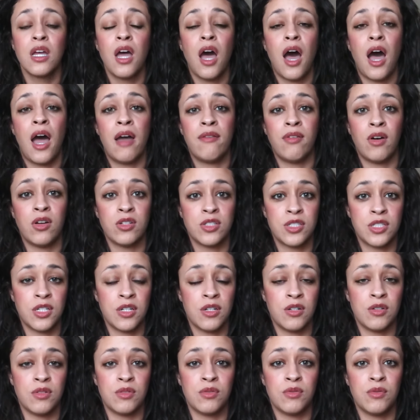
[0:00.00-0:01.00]
I've
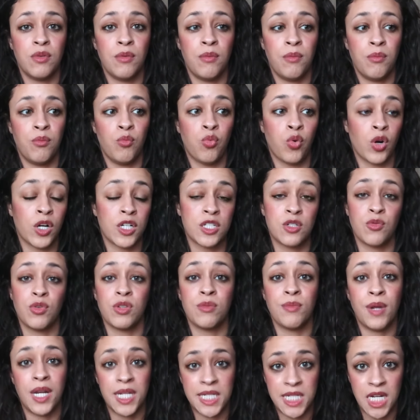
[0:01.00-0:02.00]
also worked
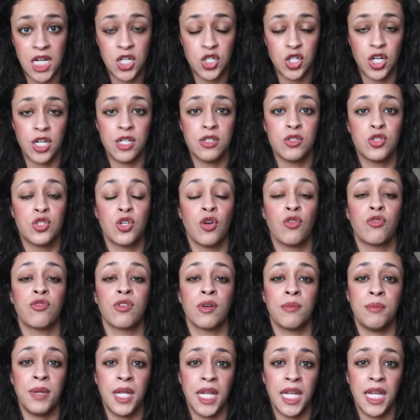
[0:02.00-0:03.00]
with meditation. So
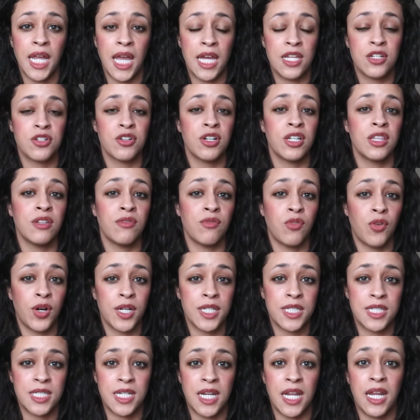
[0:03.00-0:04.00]
for me, entering the
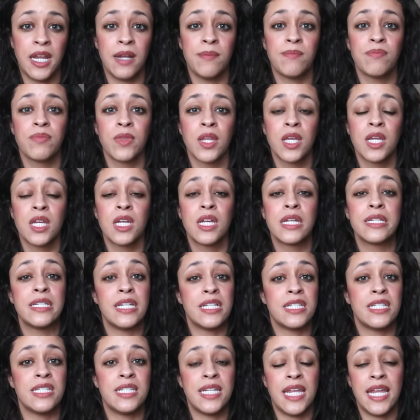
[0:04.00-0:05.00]
void state
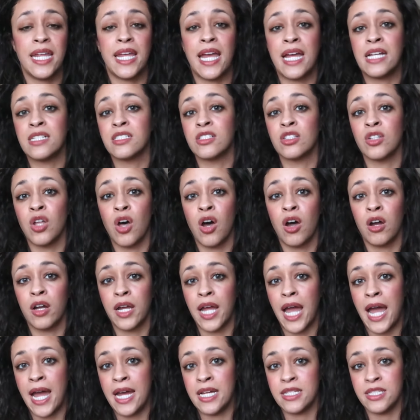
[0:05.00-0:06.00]
doesn't take as long
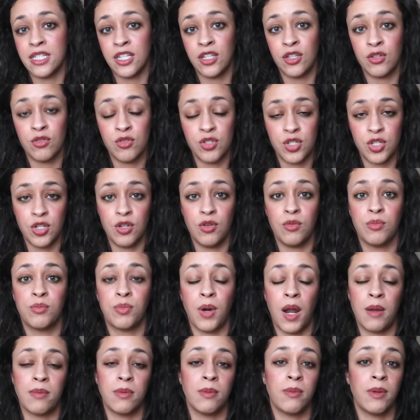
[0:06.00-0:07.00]
as it used to,
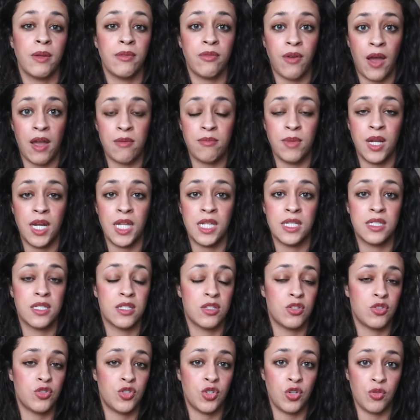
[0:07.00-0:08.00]
probably 5
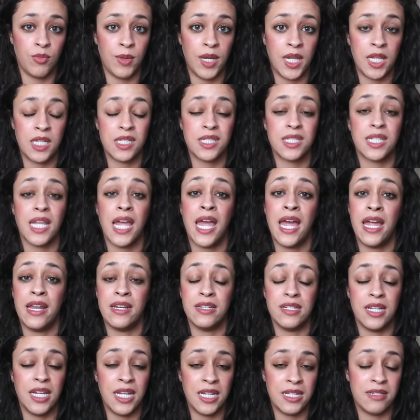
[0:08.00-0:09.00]
minutes, 2 minutes,
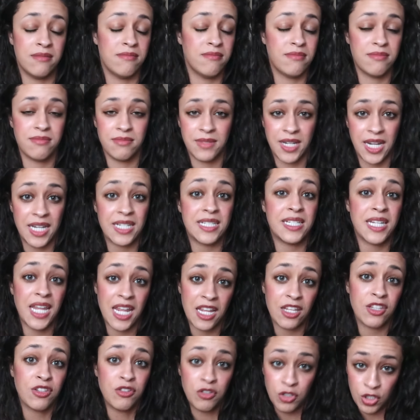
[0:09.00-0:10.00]
and it can
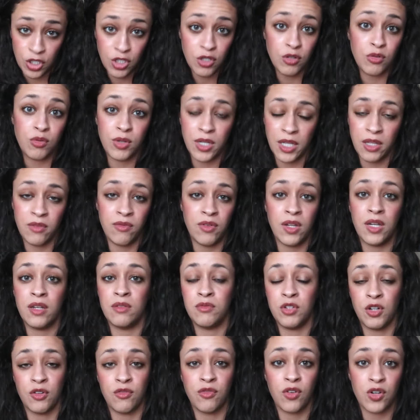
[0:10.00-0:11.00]
take you, even
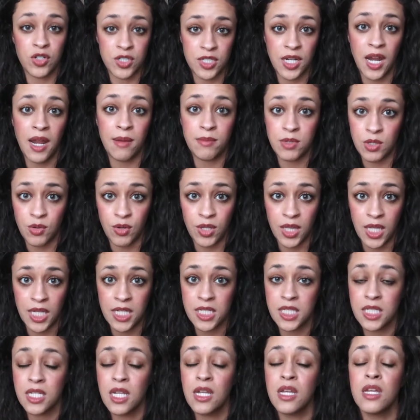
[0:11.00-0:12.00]
your first time doing
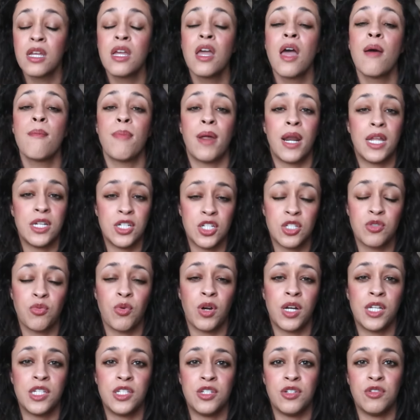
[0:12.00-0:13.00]
this, but I just
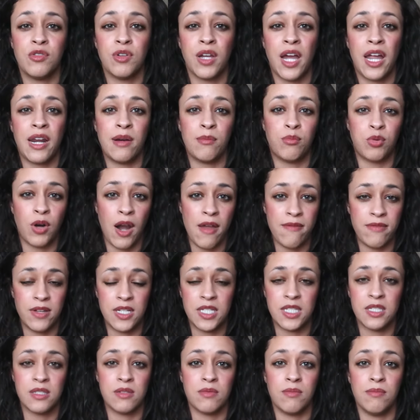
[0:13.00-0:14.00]
wanted to kind of
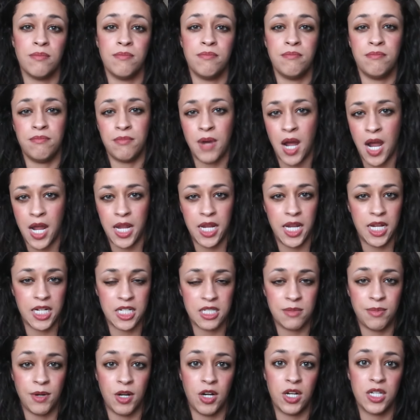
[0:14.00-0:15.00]
preface my
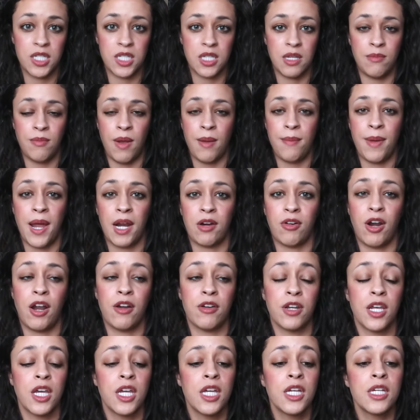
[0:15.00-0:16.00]
experience and my
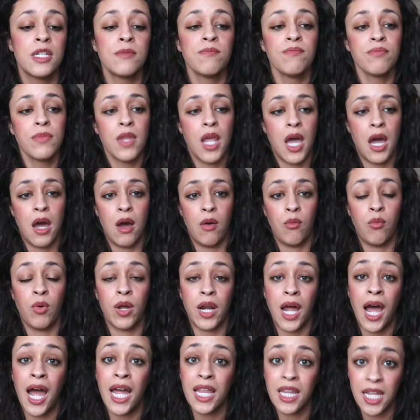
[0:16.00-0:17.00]
background.
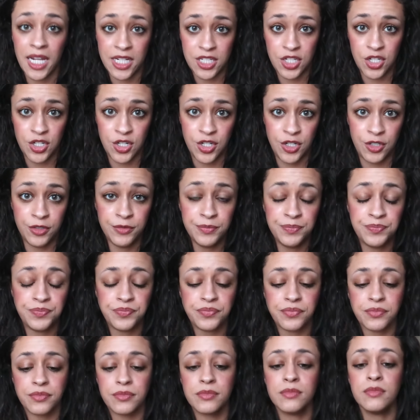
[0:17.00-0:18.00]
What I like to do
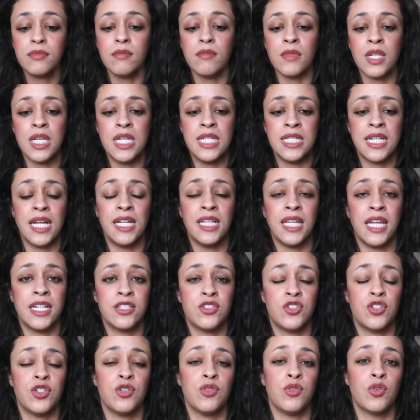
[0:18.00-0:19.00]
is I like
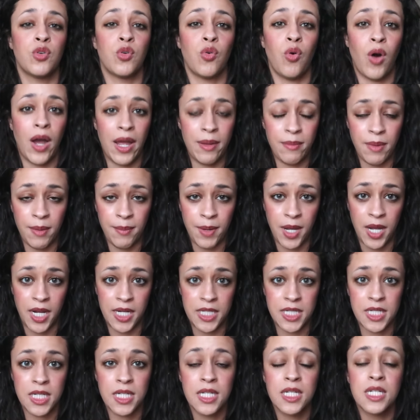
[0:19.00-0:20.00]
to quiet my
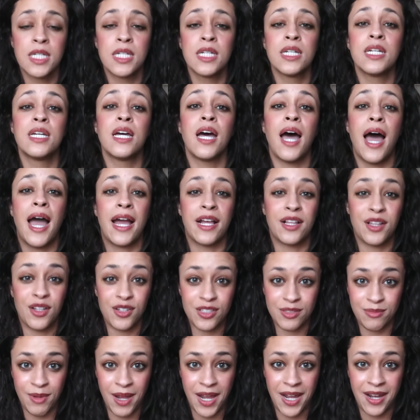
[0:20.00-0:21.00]
mind, I
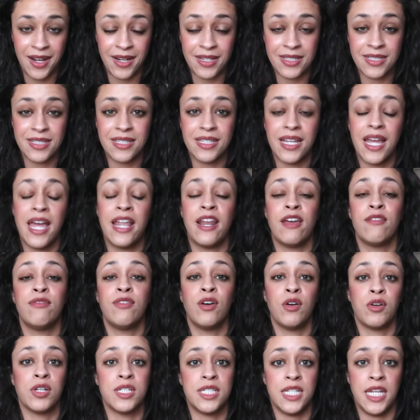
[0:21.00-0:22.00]
close my eyes and I
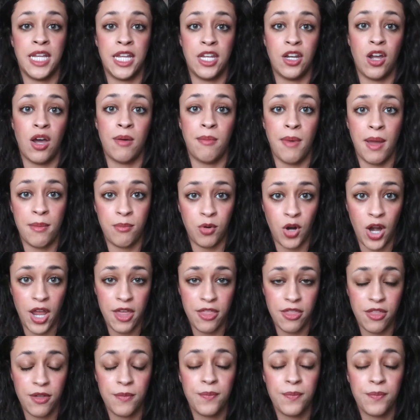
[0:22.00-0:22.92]
focus in on my breath.